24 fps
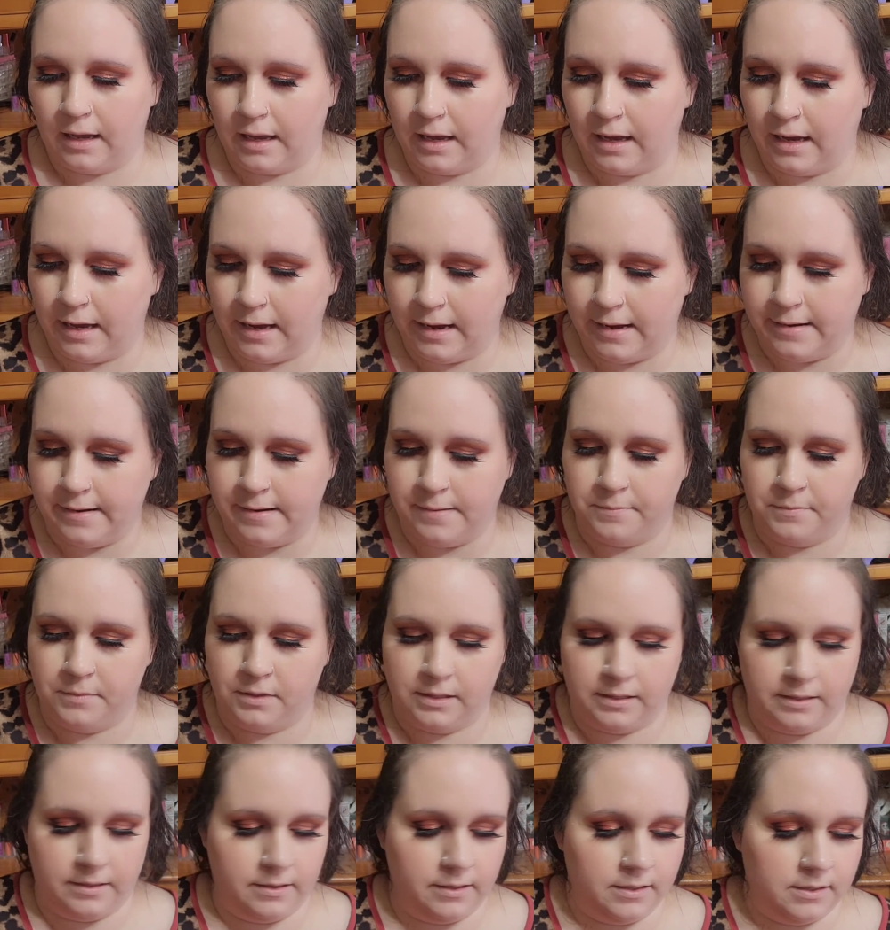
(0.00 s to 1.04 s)

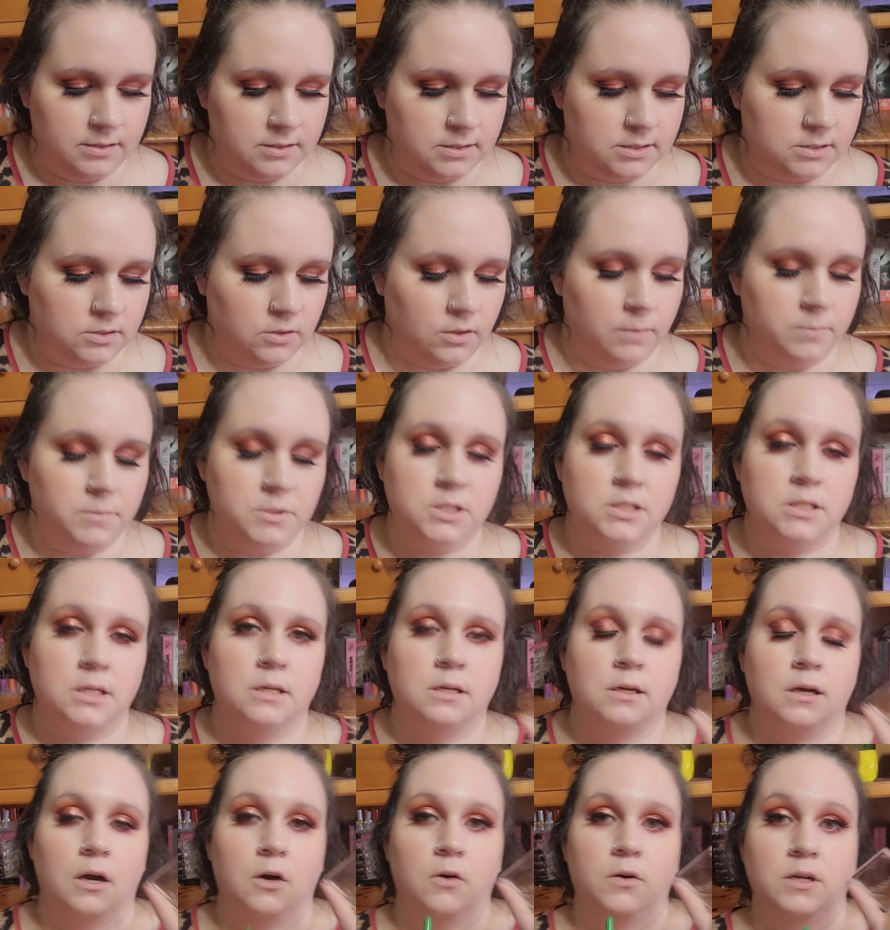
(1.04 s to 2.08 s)
So I'm just
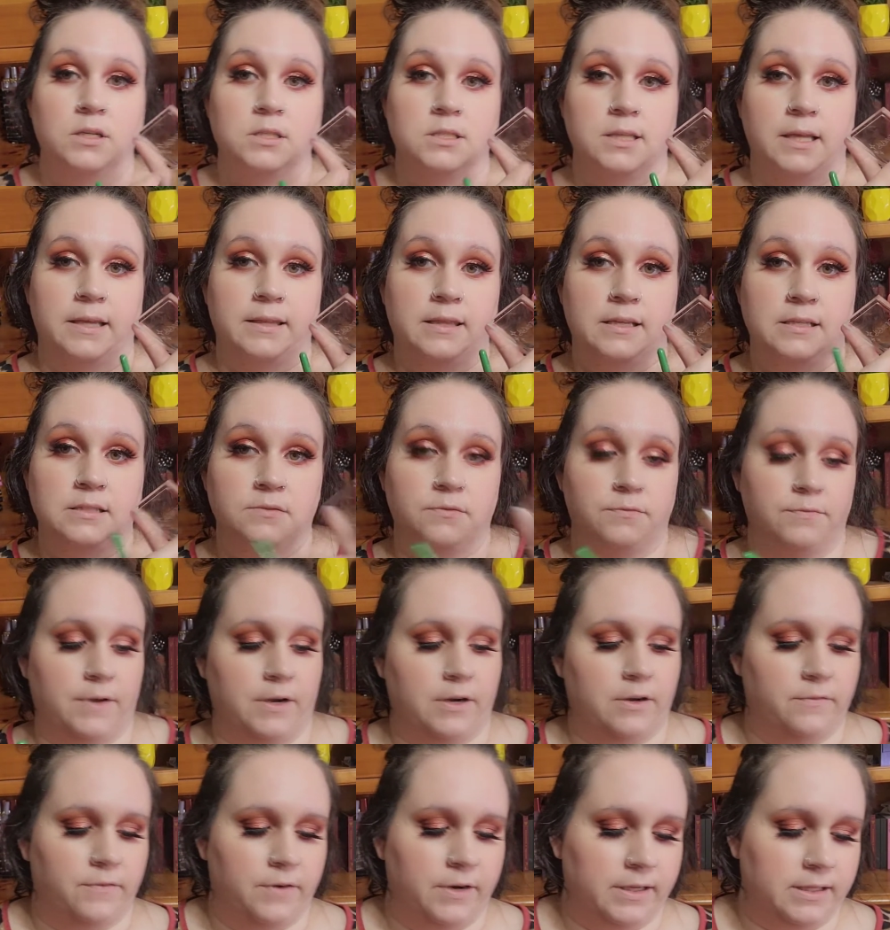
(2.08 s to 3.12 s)
going to go into like this
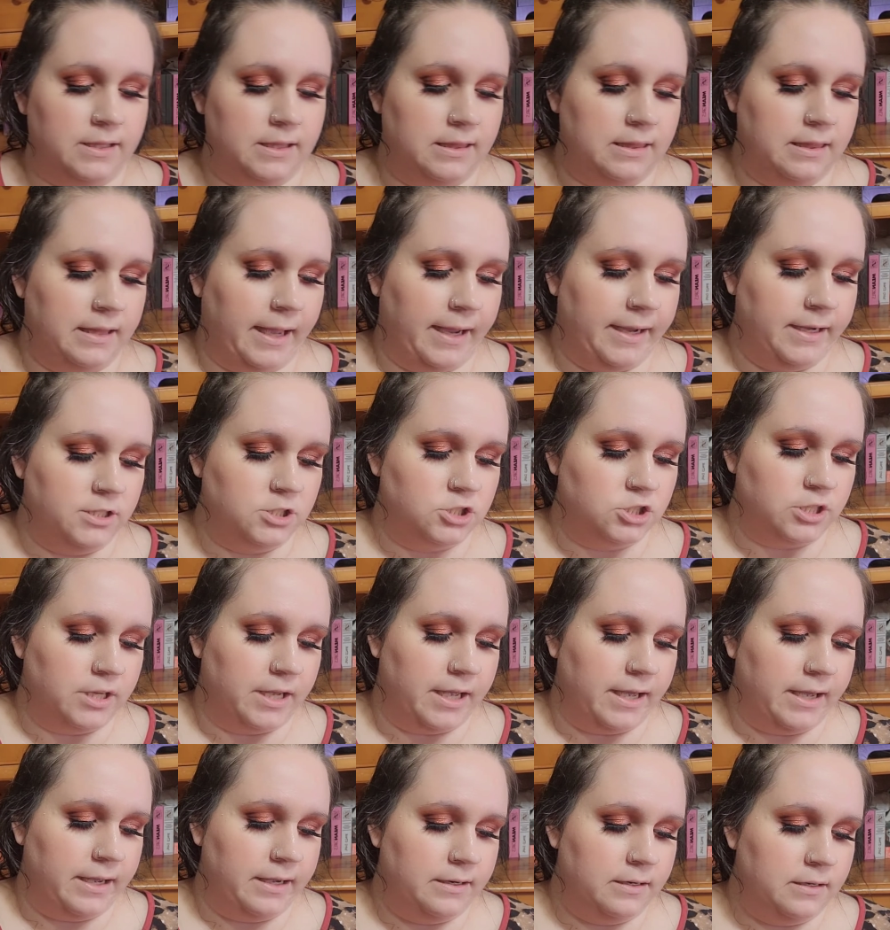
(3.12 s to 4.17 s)
very, very light
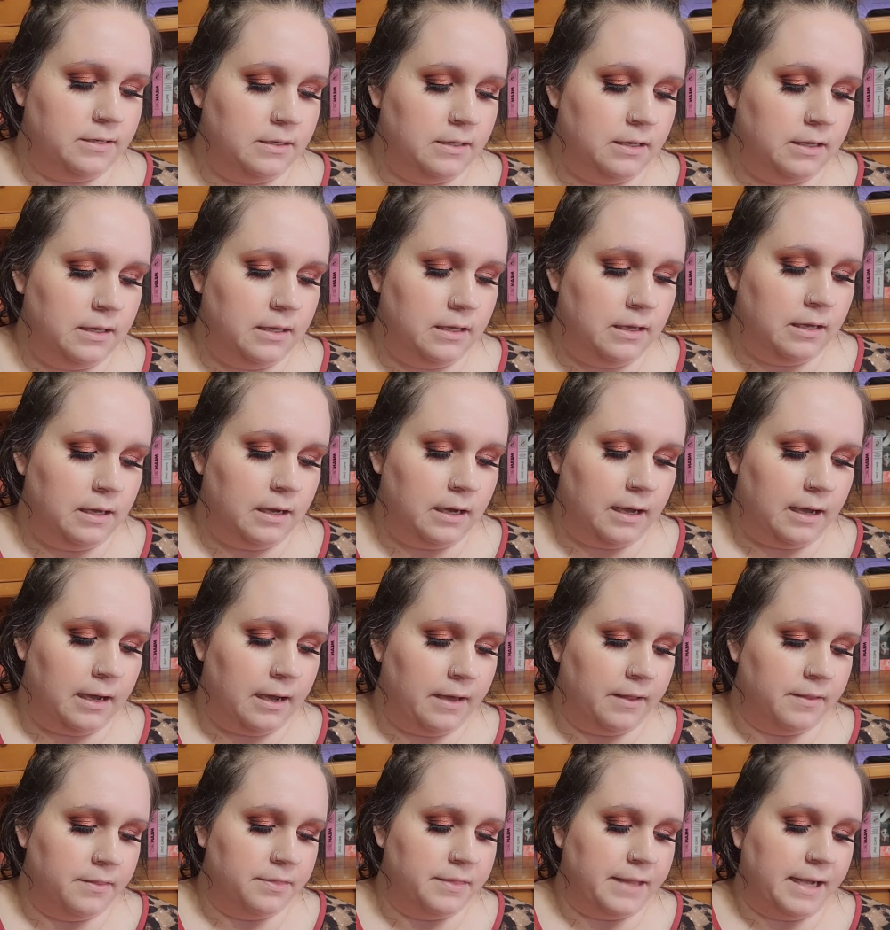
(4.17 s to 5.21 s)
shade.
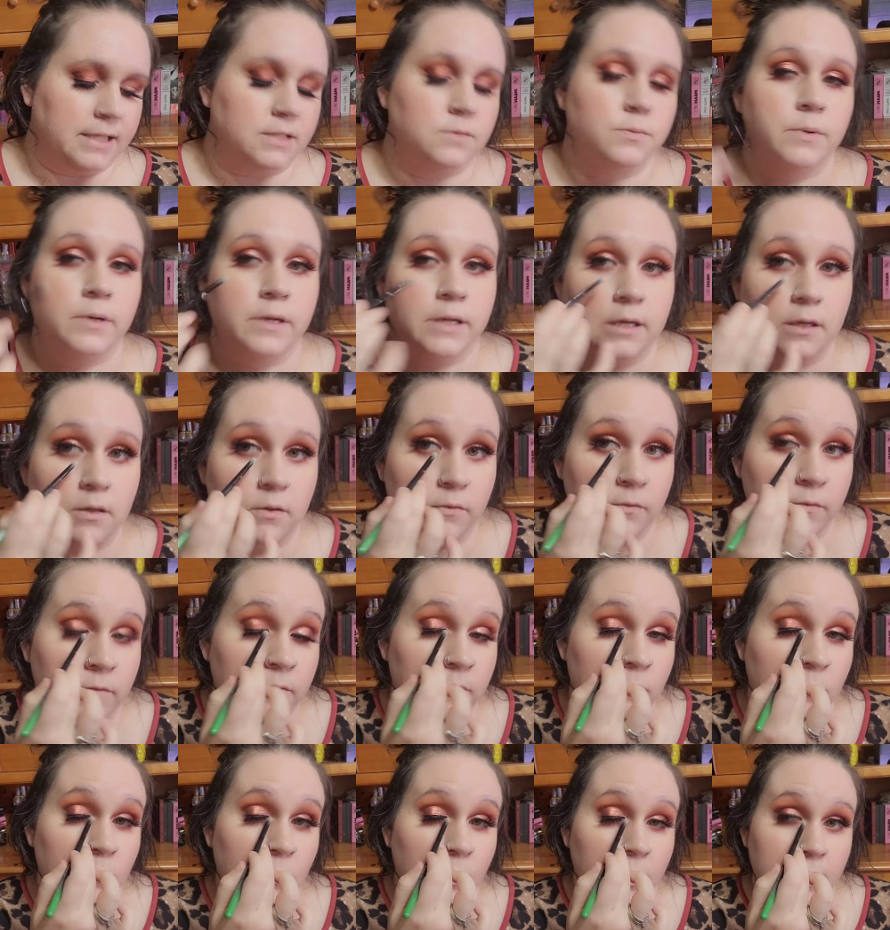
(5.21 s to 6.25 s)
That's what we're going to
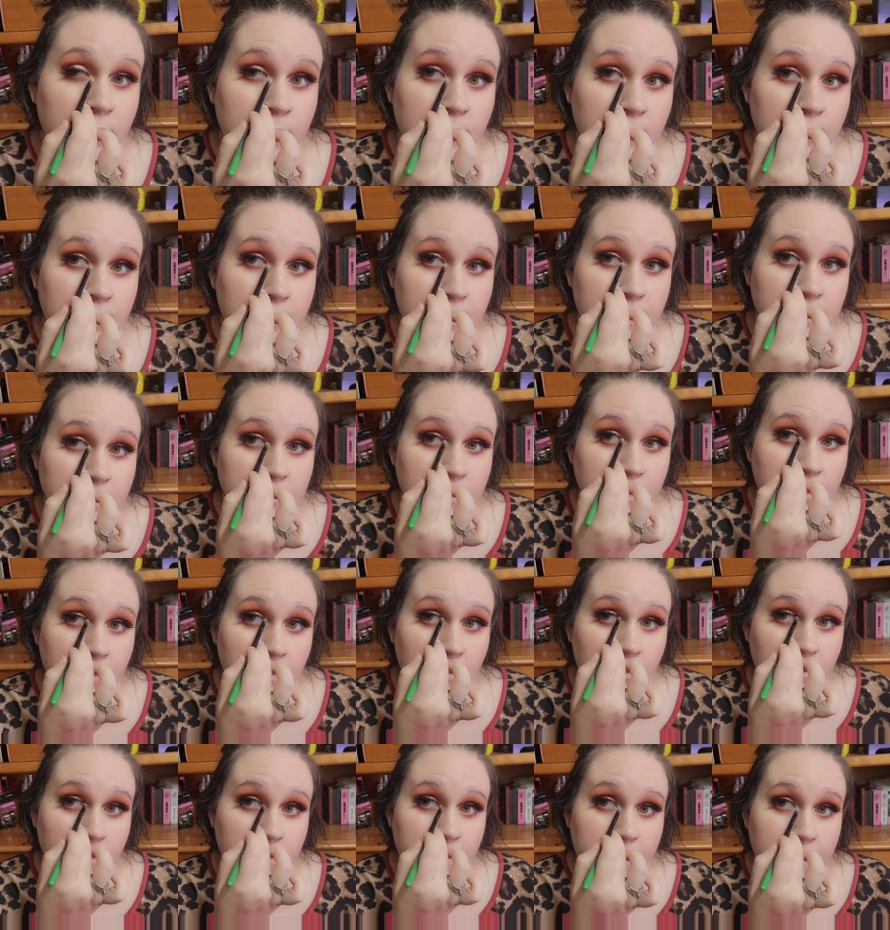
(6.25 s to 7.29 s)
work in as
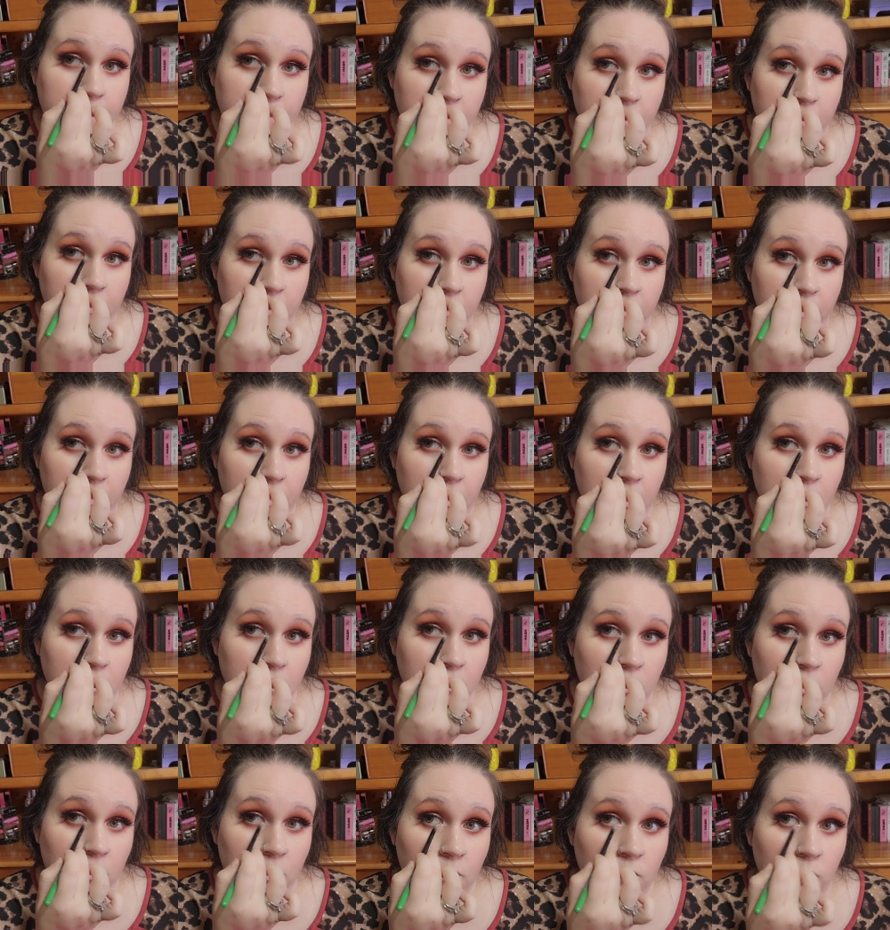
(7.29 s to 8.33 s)
like our inner
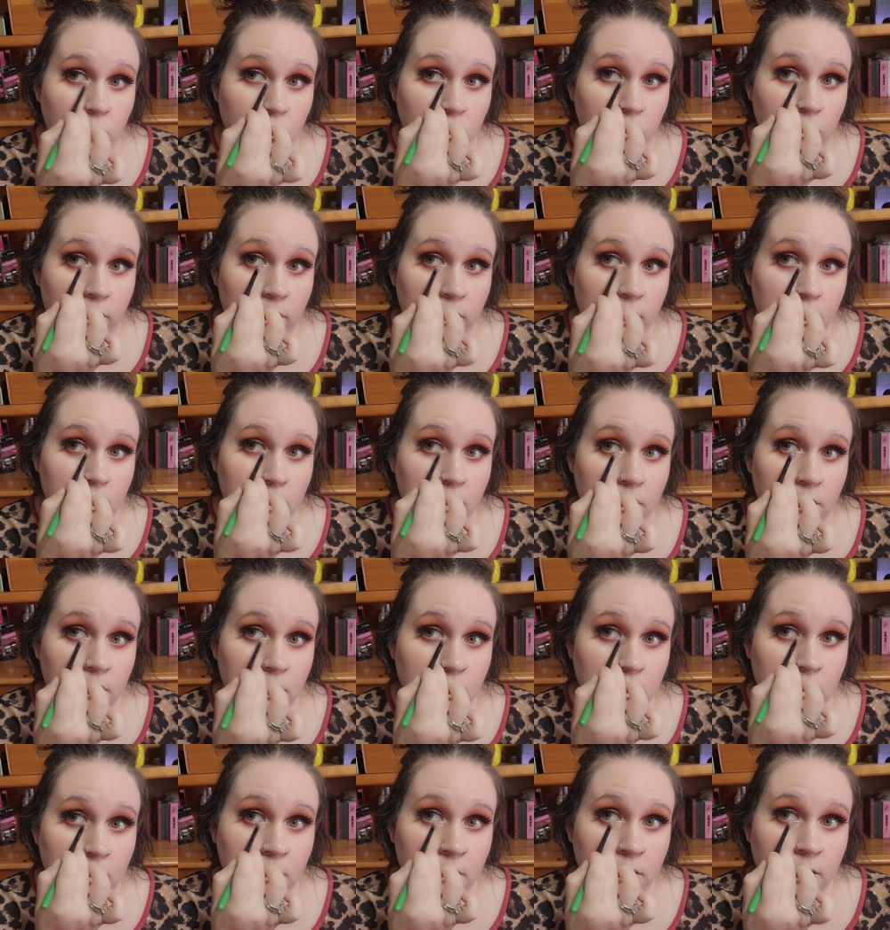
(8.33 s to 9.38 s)
corner.